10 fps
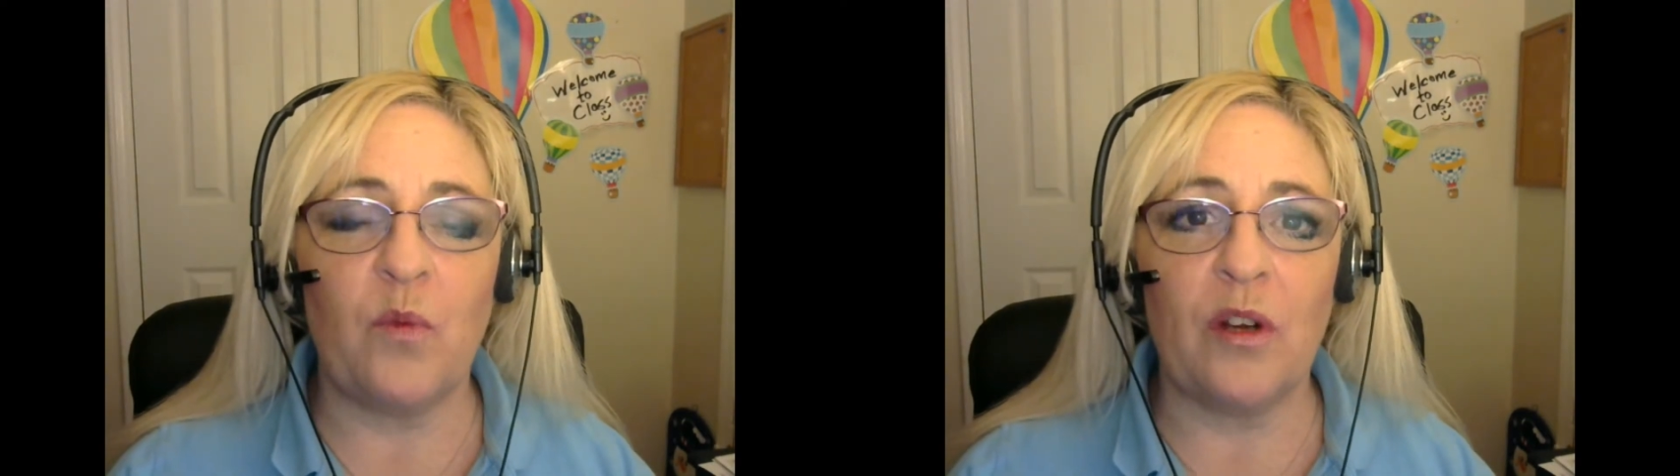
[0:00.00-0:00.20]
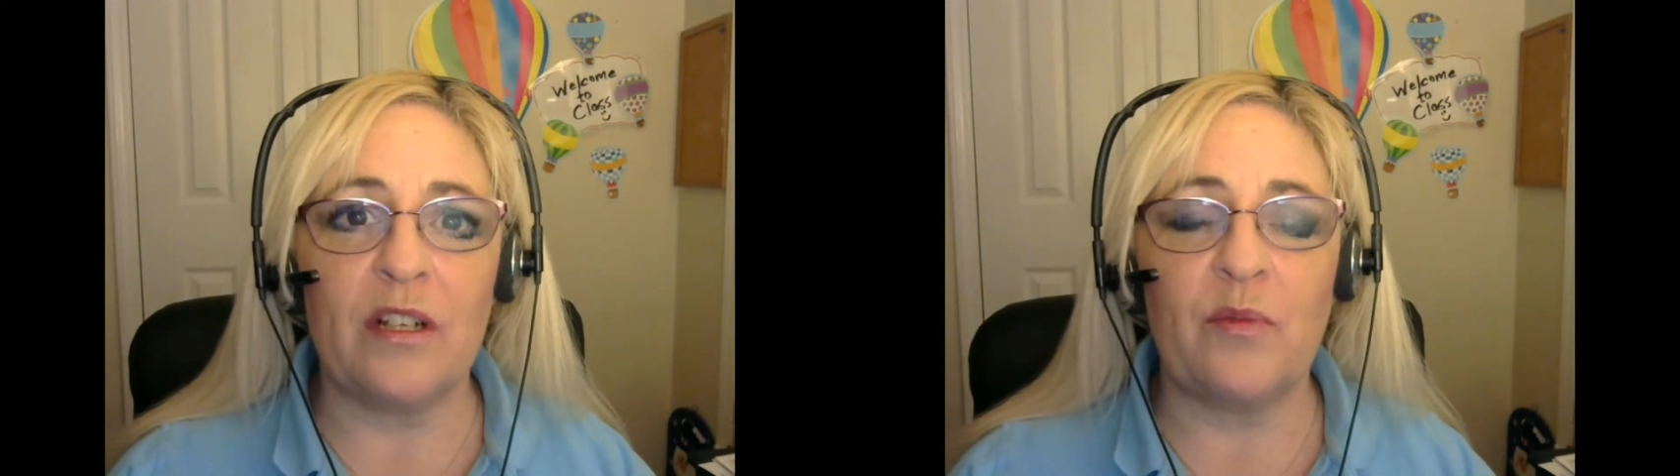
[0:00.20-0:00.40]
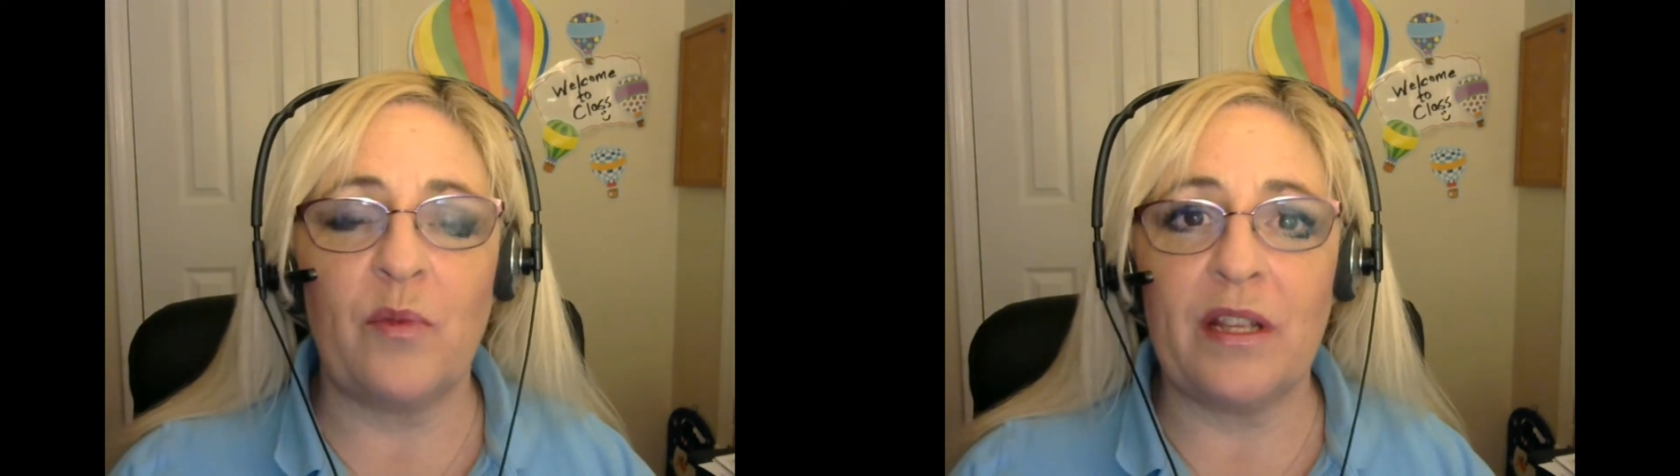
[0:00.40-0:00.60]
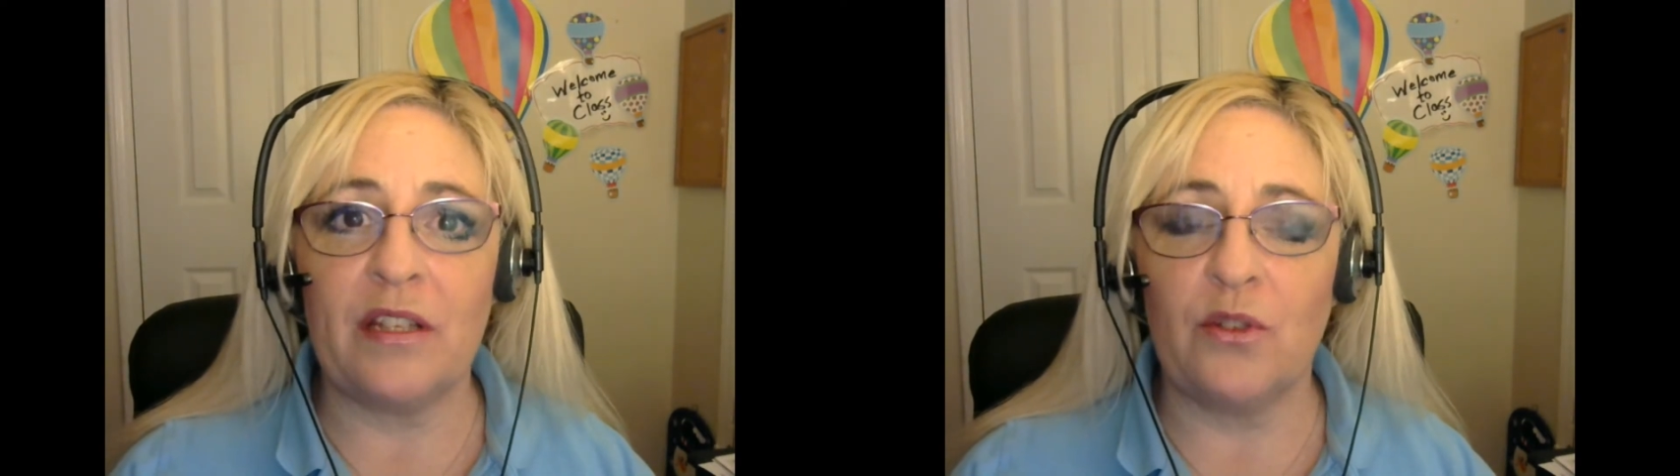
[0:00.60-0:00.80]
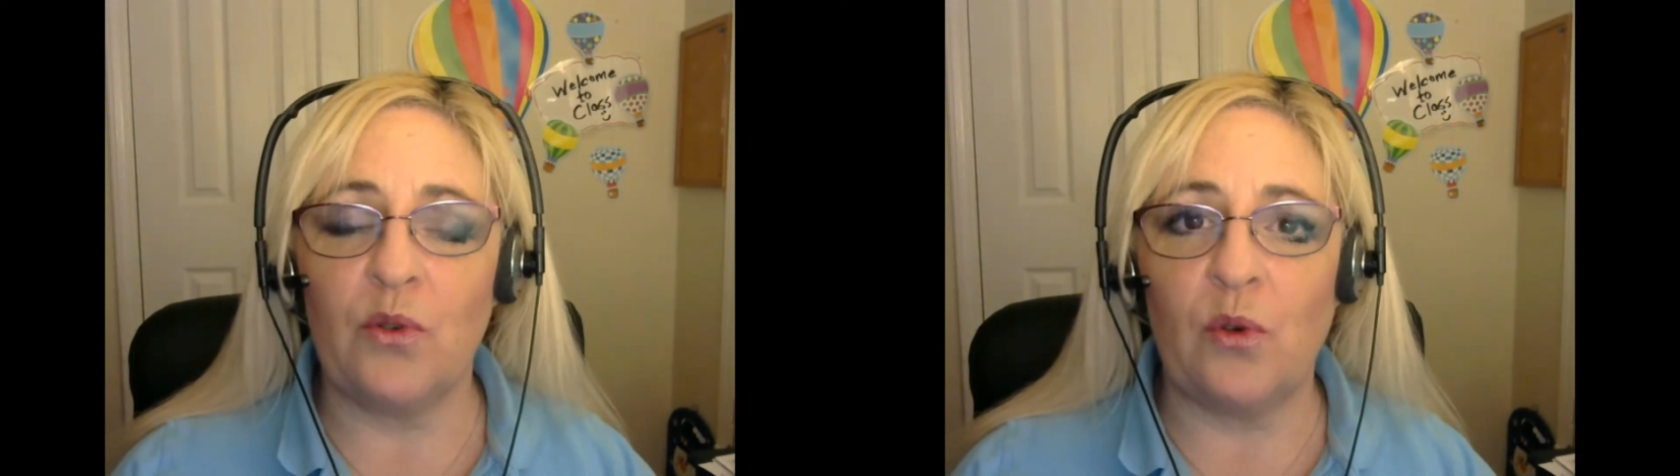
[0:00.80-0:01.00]
works with
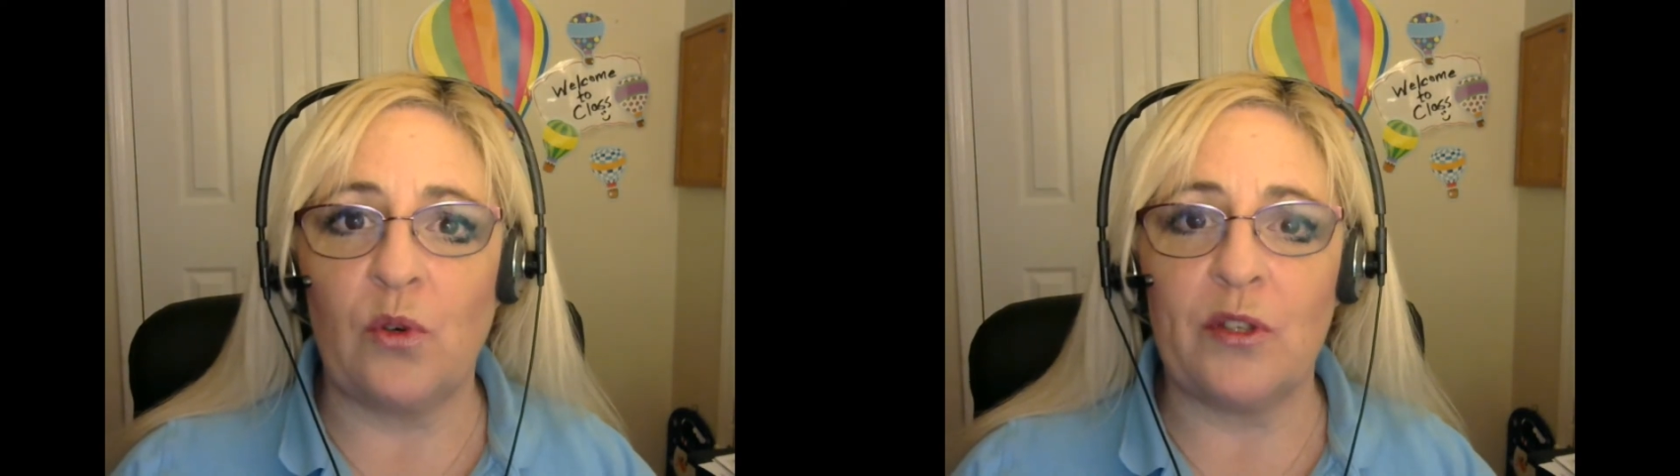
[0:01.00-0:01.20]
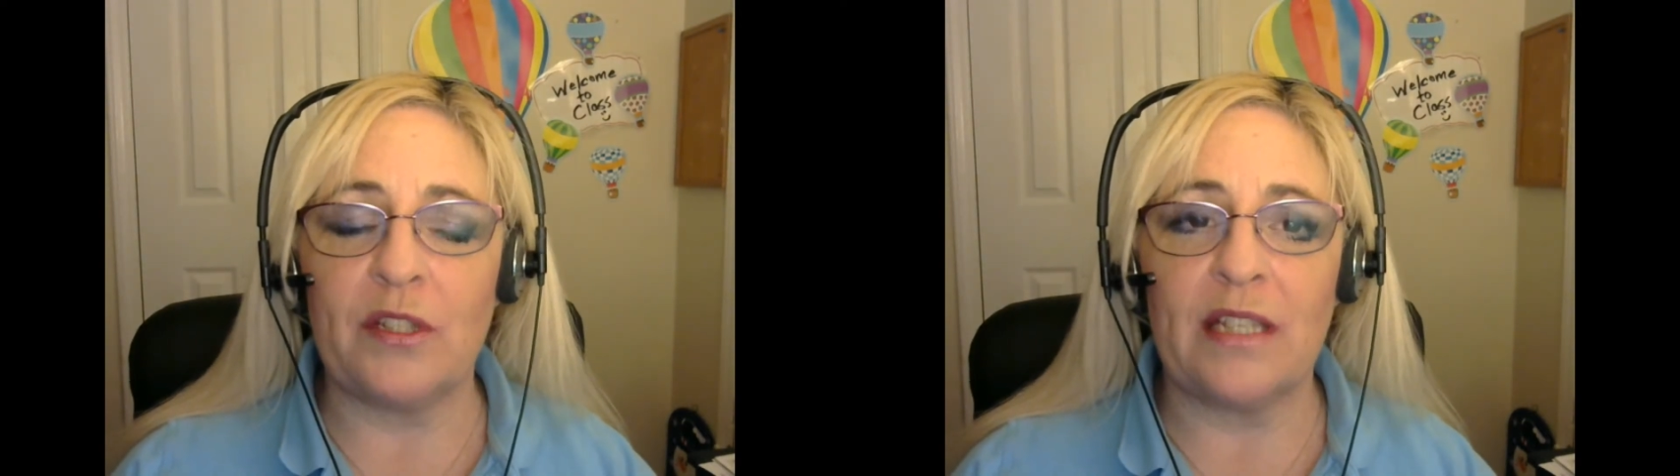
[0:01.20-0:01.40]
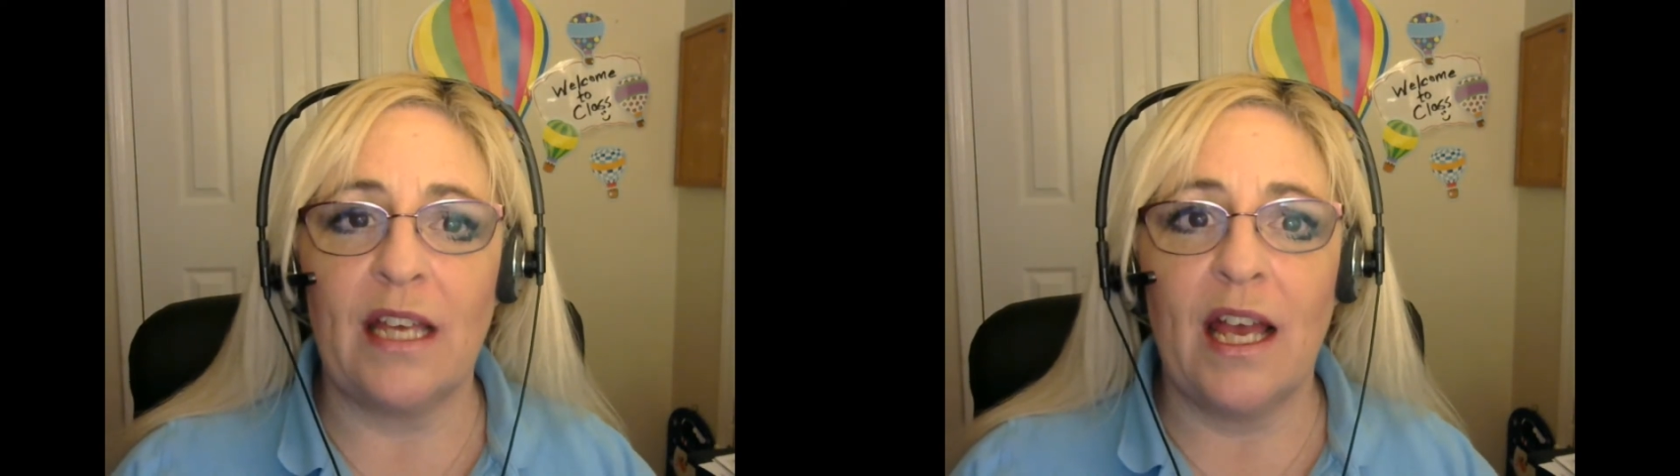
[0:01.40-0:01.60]
schools,